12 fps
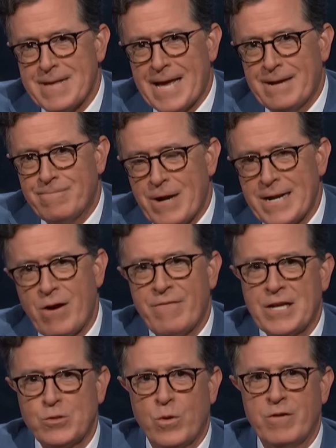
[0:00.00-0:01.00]
And right now, I've
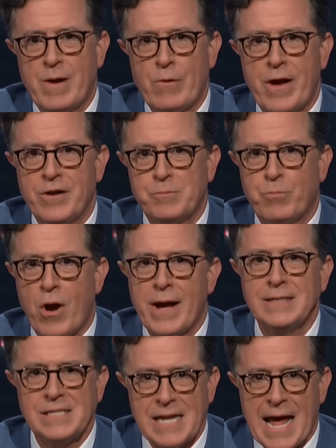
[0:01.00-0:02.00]
asked one of my writers,
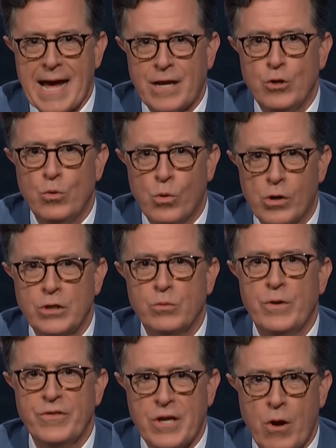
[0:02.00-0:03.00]
Brian Stack, who worked
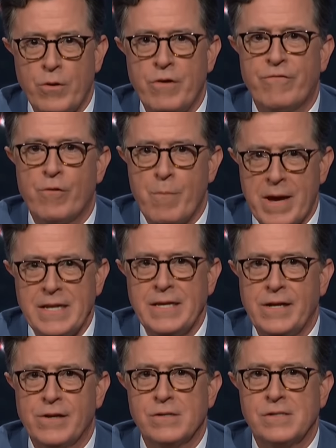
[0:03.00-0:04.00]
with Conan for many
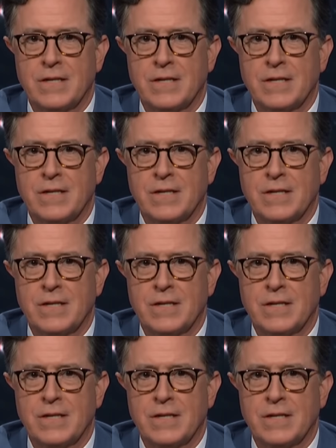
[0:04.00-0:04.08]
years,